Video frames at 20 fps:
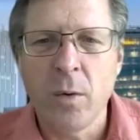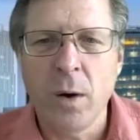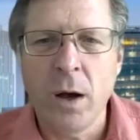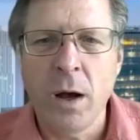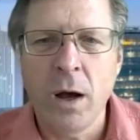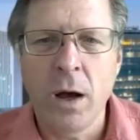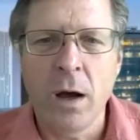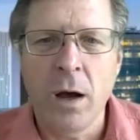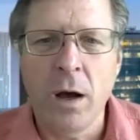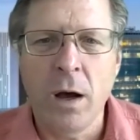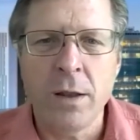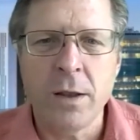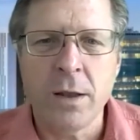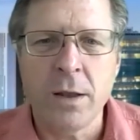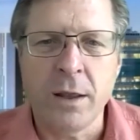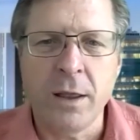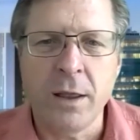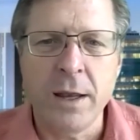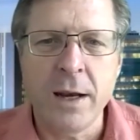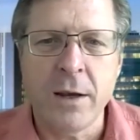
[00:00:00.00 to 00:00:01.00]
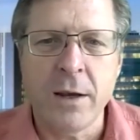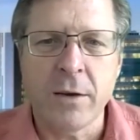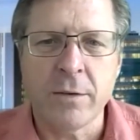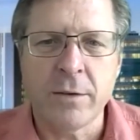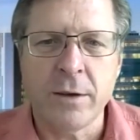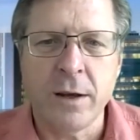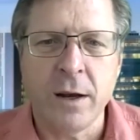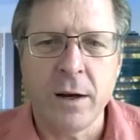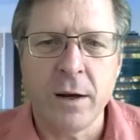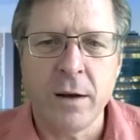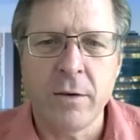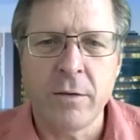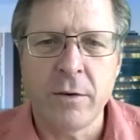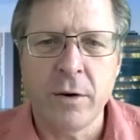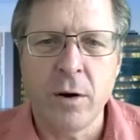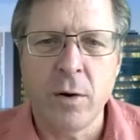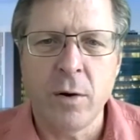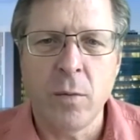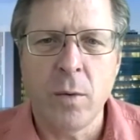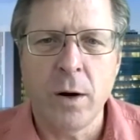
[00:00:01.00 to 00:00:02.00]
uh, on the clinical studies,
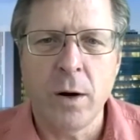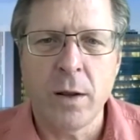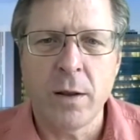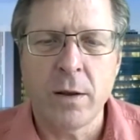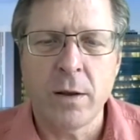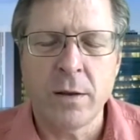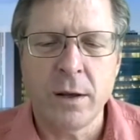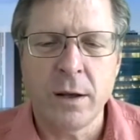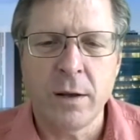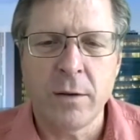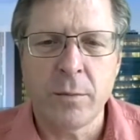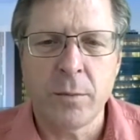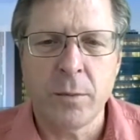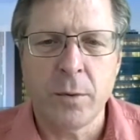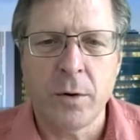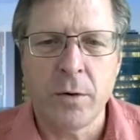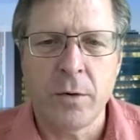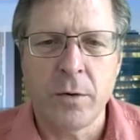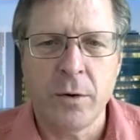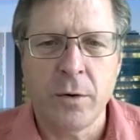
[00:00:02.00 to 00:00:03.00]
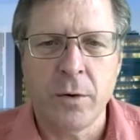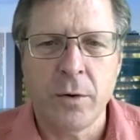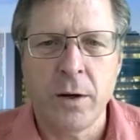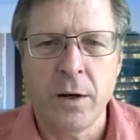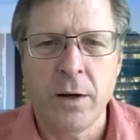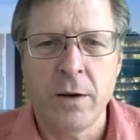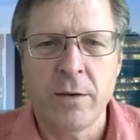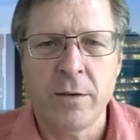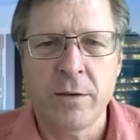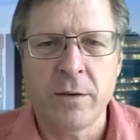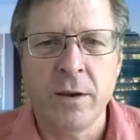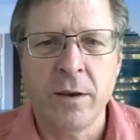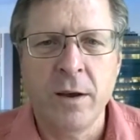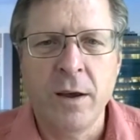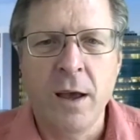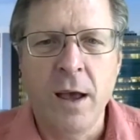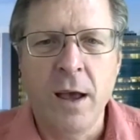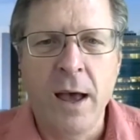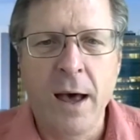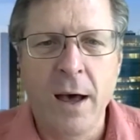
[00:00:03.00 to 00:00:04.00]
you know, one of the things we're doing is
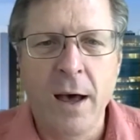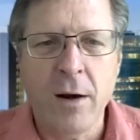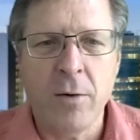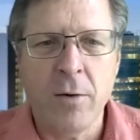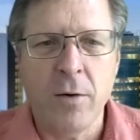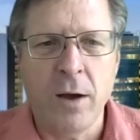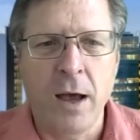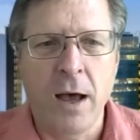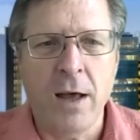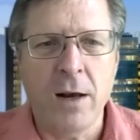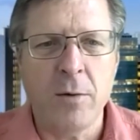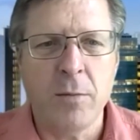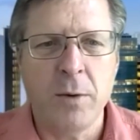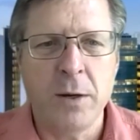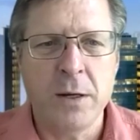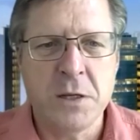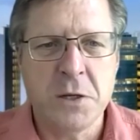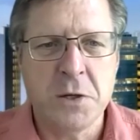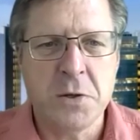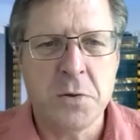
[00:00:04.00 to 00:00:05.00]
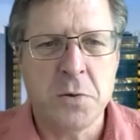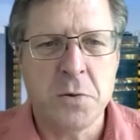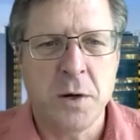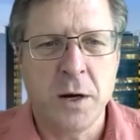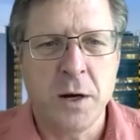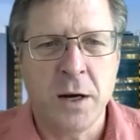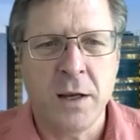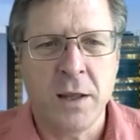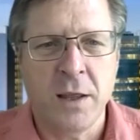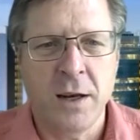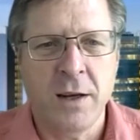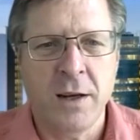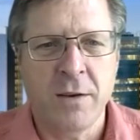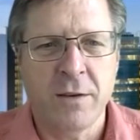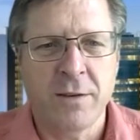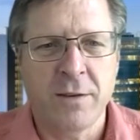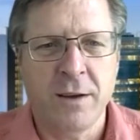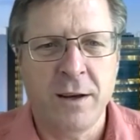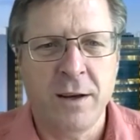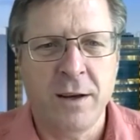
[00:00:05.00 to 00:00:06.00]
how do how do we do a clinical
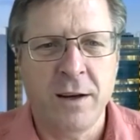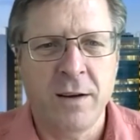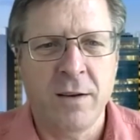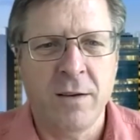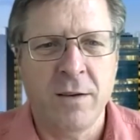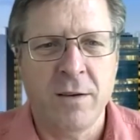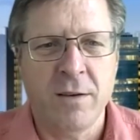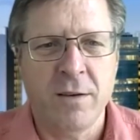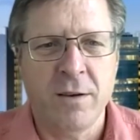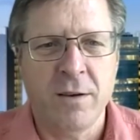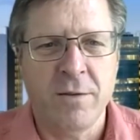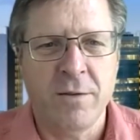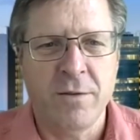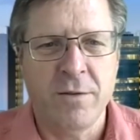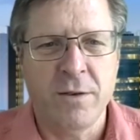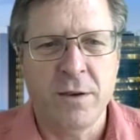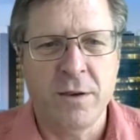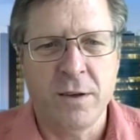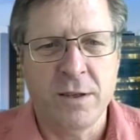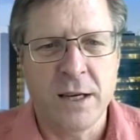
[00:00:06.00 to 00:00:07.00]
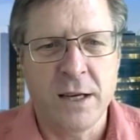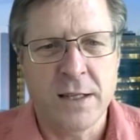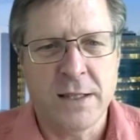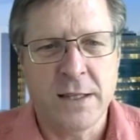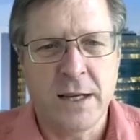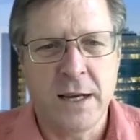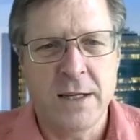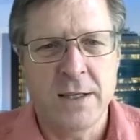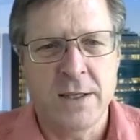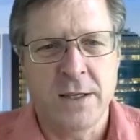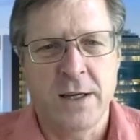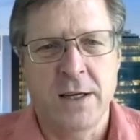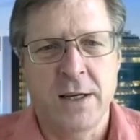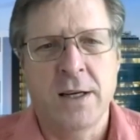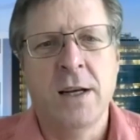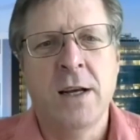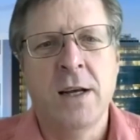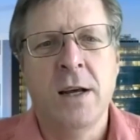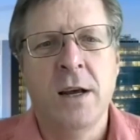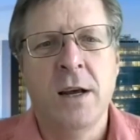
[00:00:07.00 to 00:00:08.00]
study to to, to test
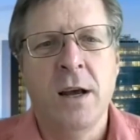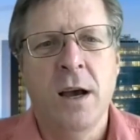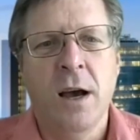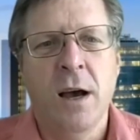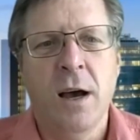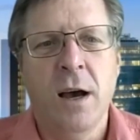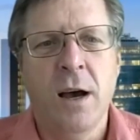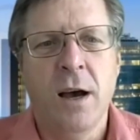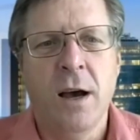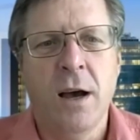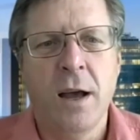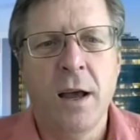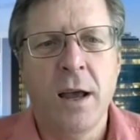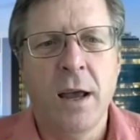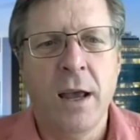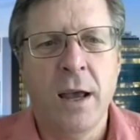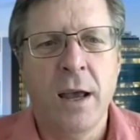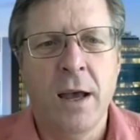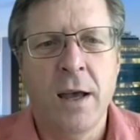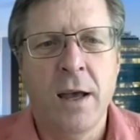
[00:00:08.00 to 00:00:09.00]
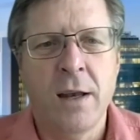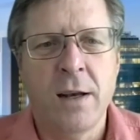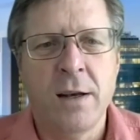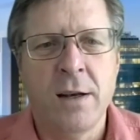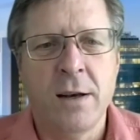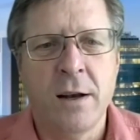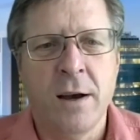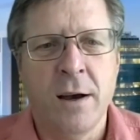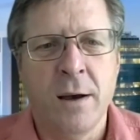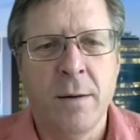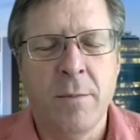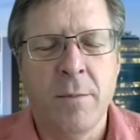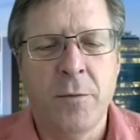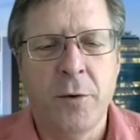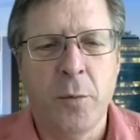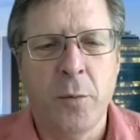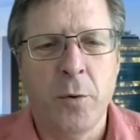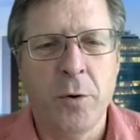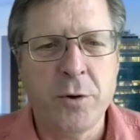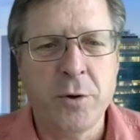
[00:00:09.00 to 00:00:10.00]
aging, uh, and um,
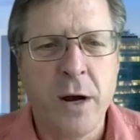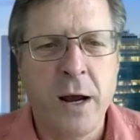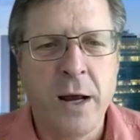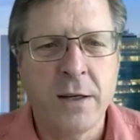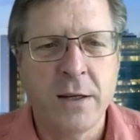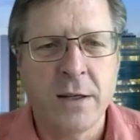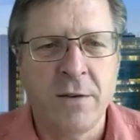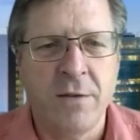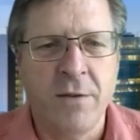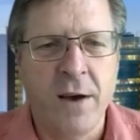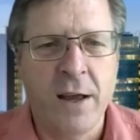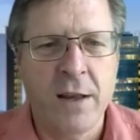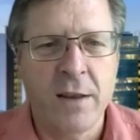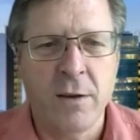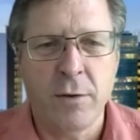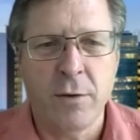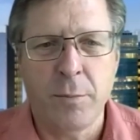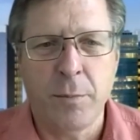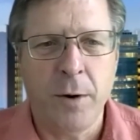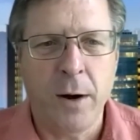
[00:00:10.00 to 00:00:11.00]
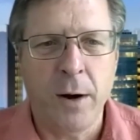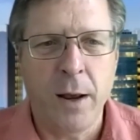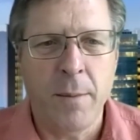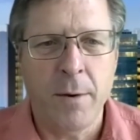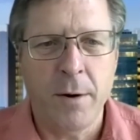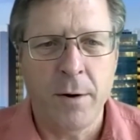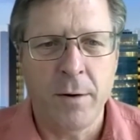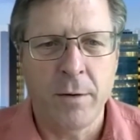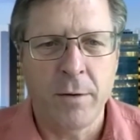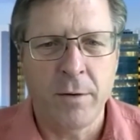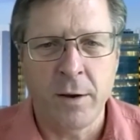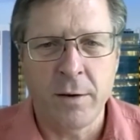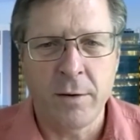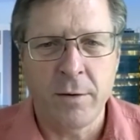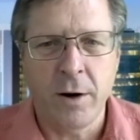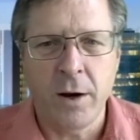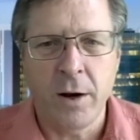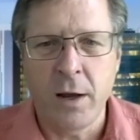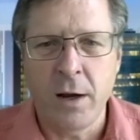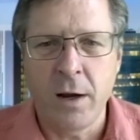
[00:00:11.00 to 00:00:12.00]
so we're trying to define those parameters,
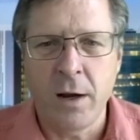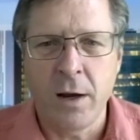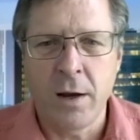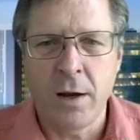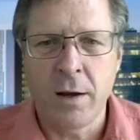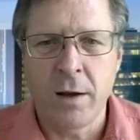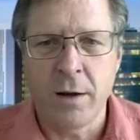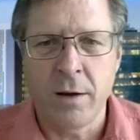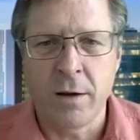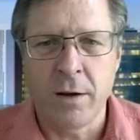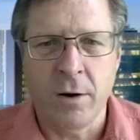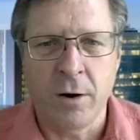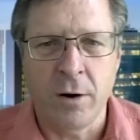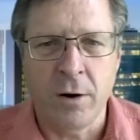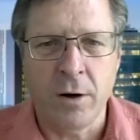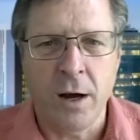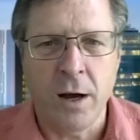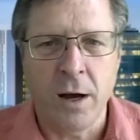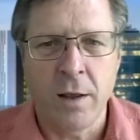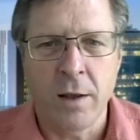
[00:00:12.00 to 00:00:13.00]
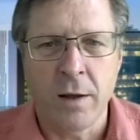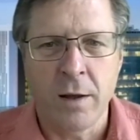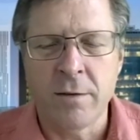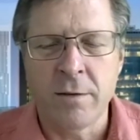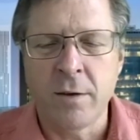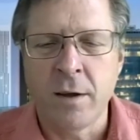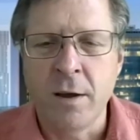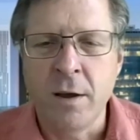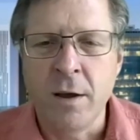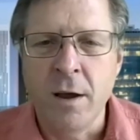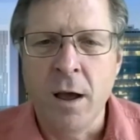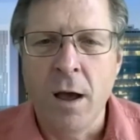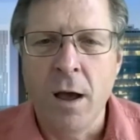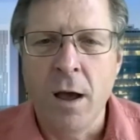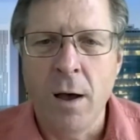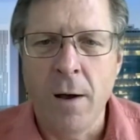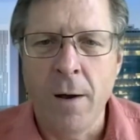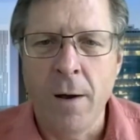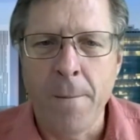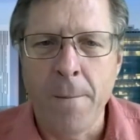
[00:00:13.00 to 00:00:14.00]
Andrea and I and our colleagues.
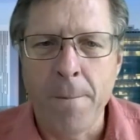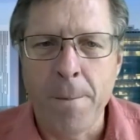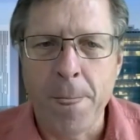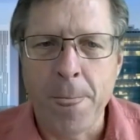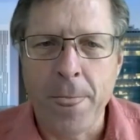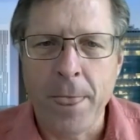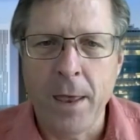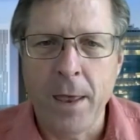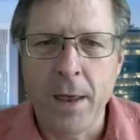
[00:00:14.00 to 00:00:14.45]
Um,